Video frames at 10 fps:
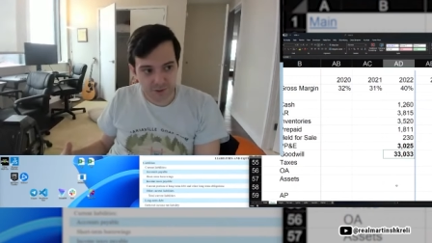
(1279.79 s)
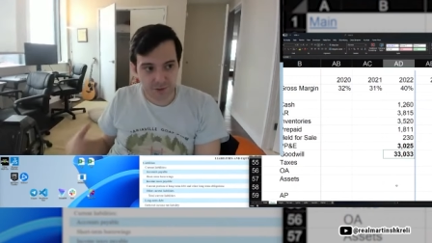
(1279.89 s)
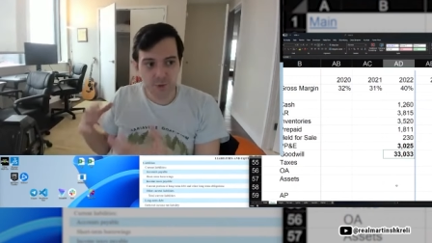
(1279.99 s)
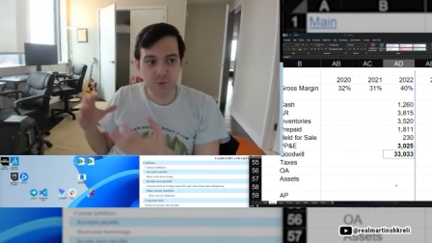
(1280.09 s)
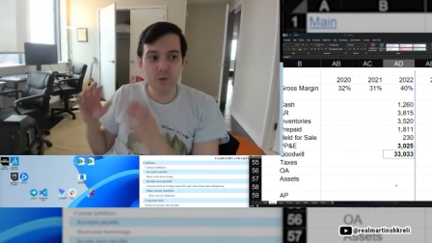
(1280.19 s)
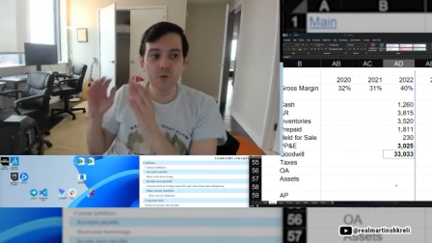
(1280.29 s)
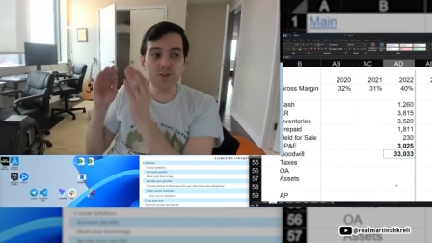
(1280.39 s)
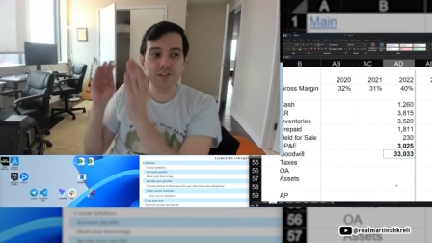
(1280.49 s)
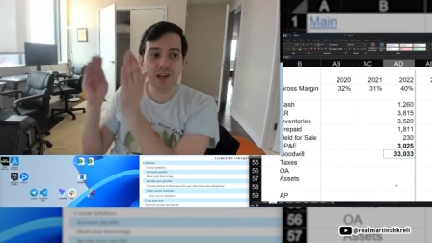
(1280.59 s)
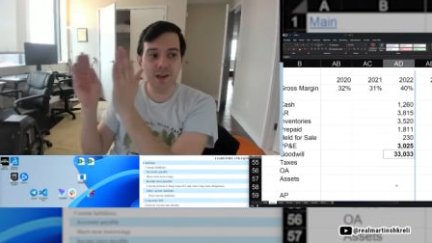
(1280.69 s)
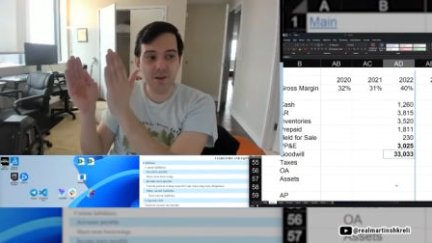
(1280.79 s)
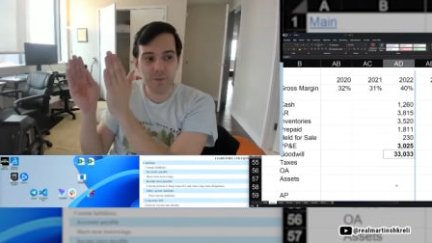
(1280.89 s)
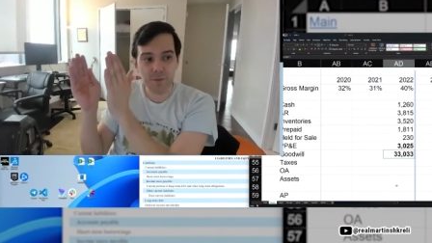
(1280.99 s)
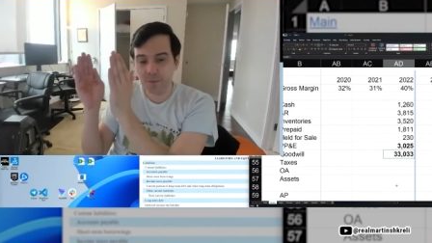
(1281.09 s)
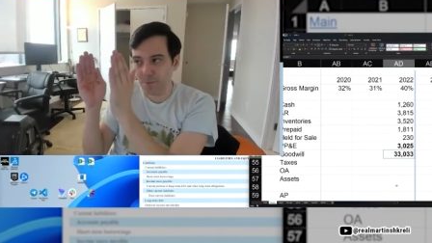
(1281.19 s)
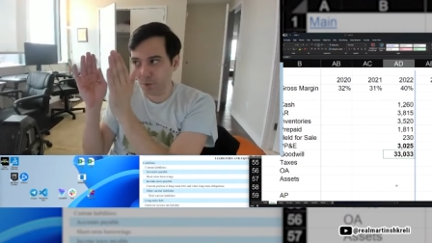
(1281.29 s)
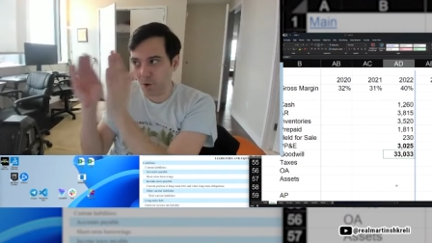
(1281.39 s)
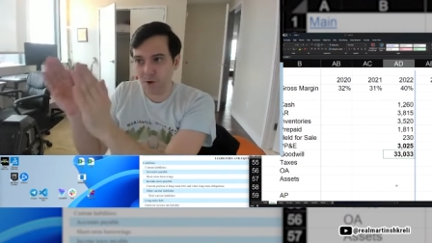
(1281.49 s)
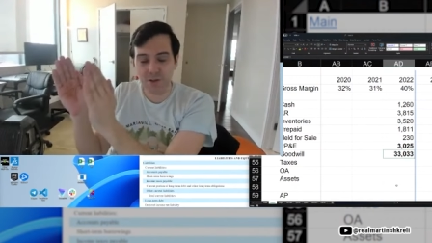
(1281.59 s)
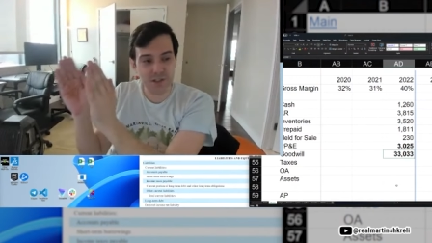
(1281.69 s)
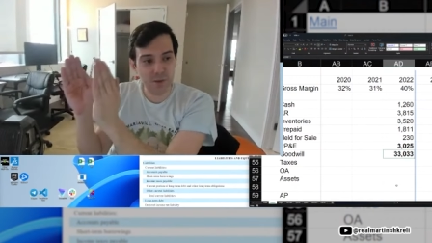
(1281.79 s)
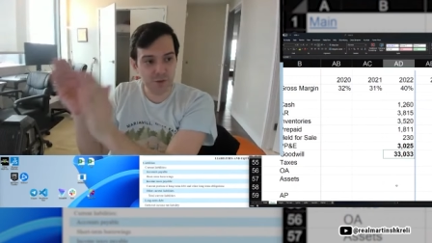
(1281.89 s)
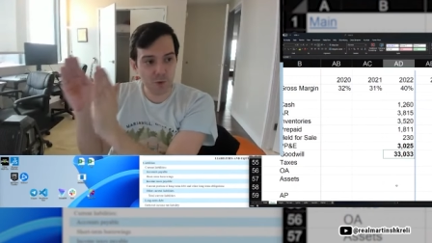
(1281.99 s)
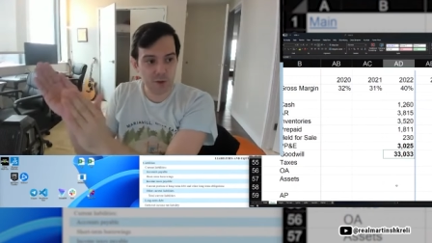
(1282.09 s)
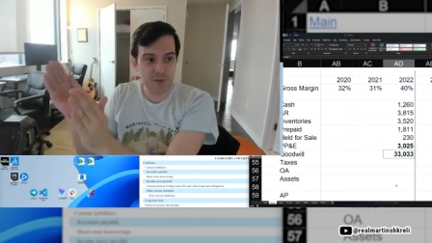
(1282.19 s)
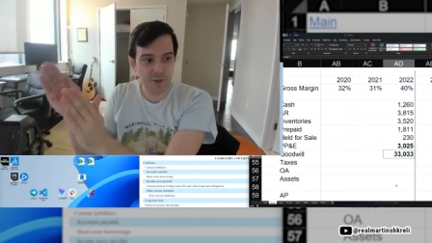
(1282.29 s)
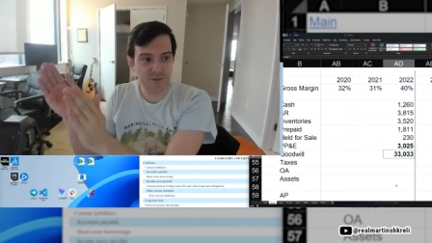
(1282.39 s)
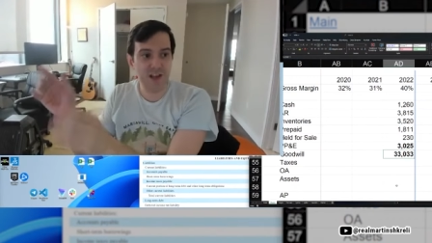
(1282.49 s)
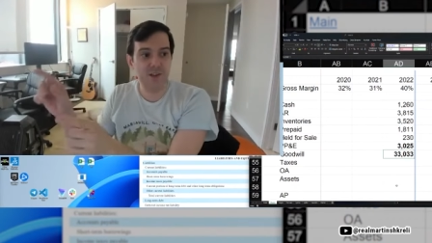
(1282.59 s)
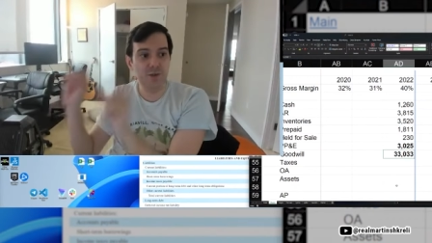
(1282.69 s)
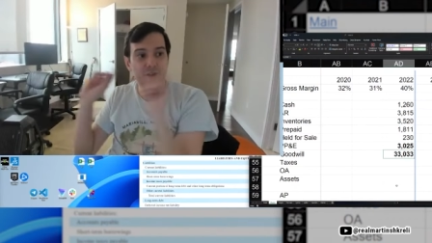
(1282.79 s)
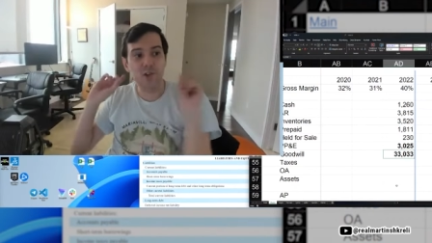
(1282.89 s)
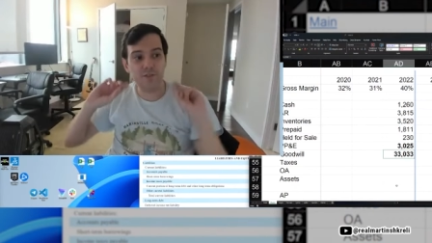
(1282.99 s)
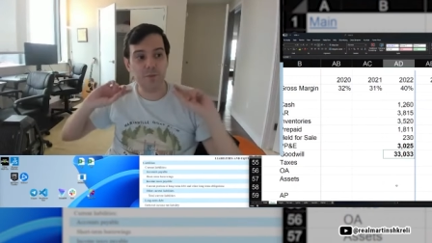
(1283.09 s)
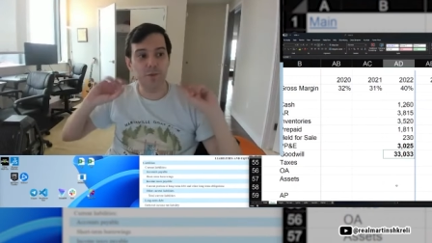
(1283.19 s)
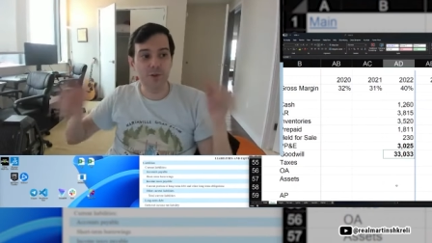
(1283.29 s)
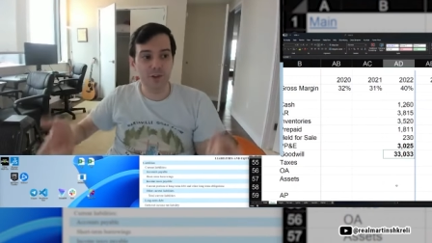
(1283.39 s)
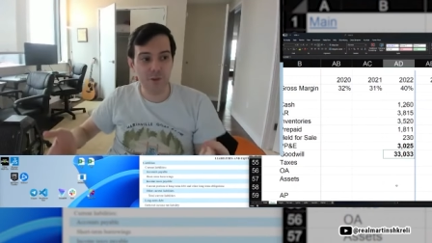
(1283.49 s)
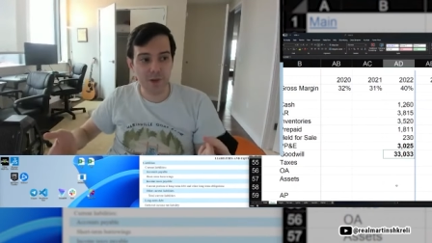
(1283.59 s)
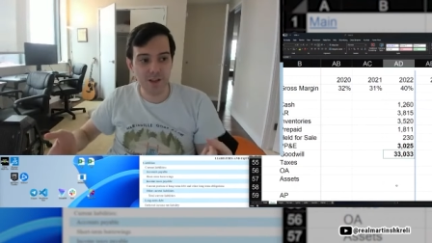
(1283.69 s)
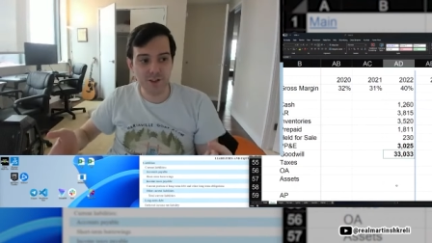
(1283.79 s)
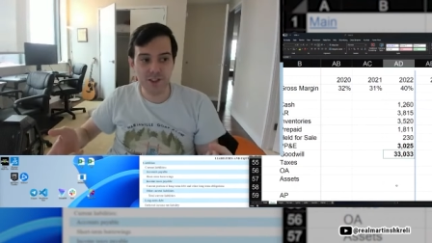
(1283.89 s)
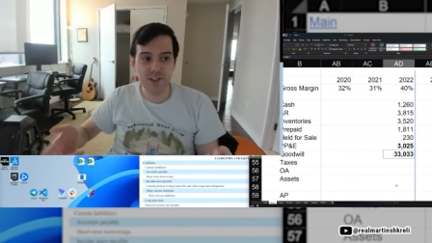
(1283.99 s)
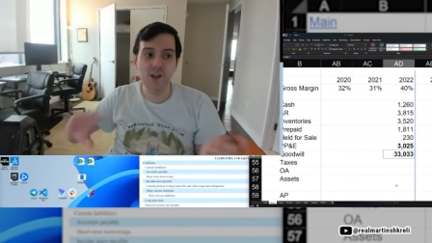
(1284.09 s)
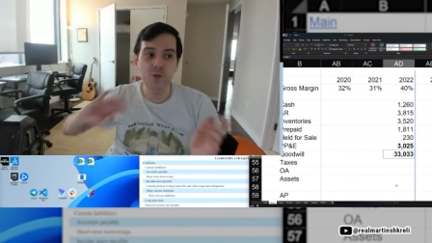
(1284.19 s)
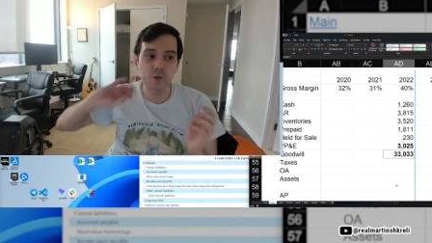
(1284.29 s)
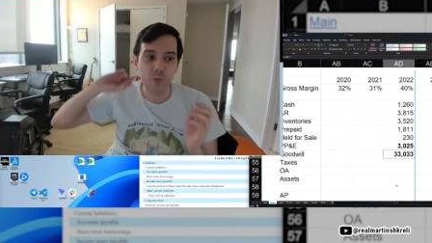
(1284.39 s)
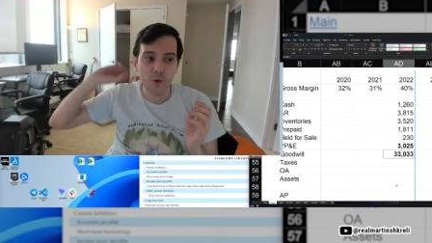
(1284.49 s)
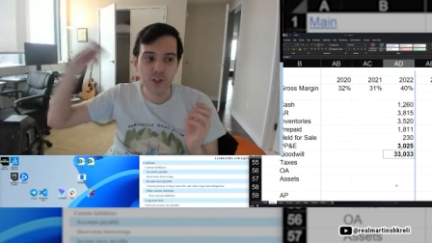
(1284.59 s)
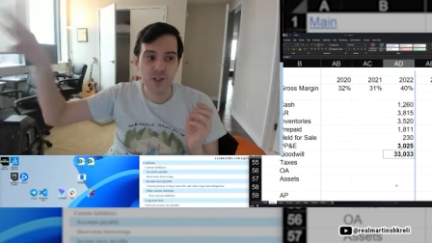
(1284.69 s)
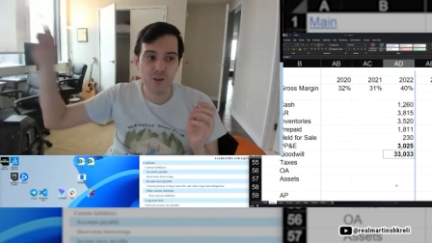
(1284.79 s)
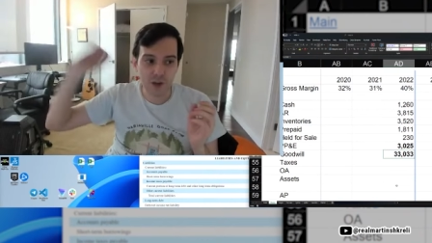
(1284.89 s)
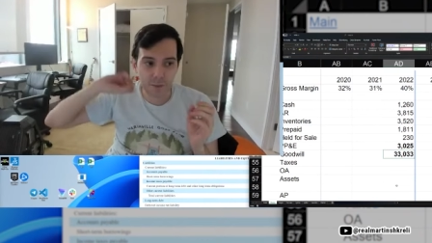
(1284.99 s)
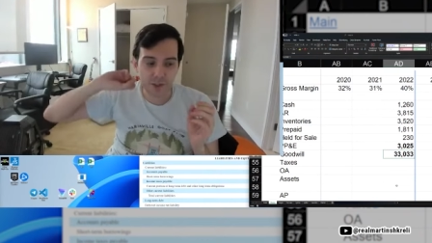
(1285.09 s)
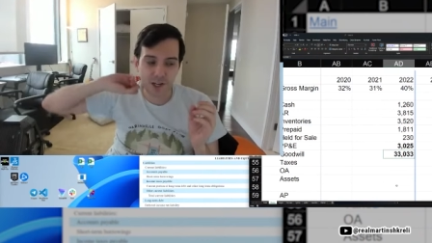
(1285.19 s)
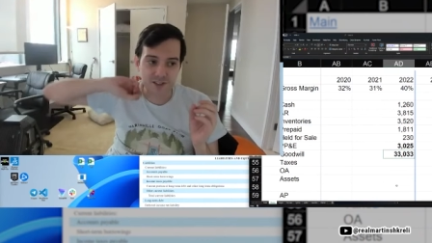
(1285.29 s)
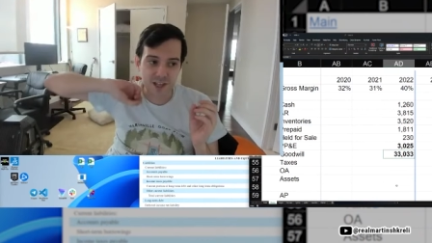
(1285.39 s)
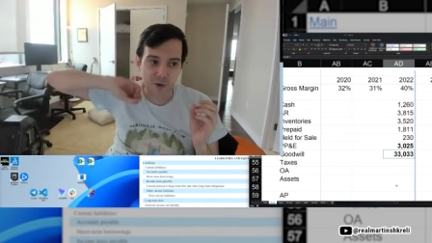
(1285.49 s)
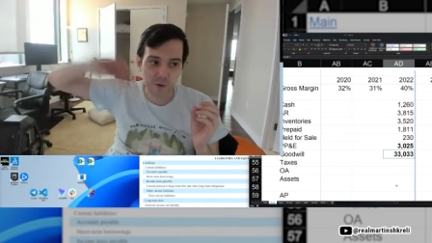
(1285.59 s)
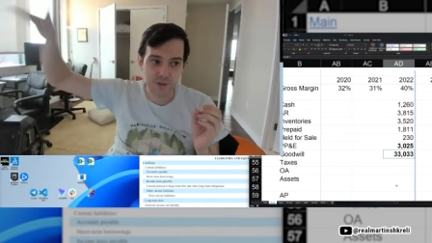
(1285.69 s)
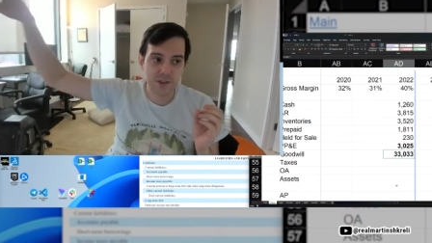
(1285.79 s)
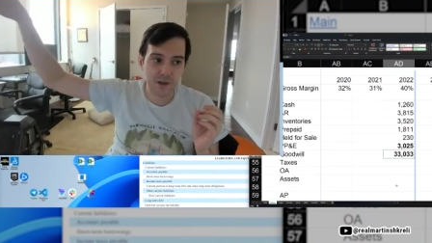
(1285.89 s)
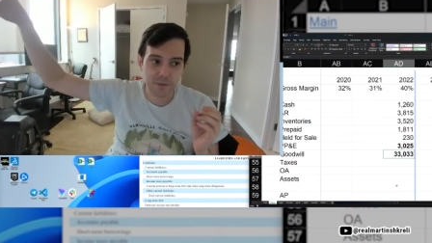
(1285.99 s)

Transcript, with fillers: you use that part that was more than book value, and you have to put it on your balance sheet, and you depreciate or amortize that over time.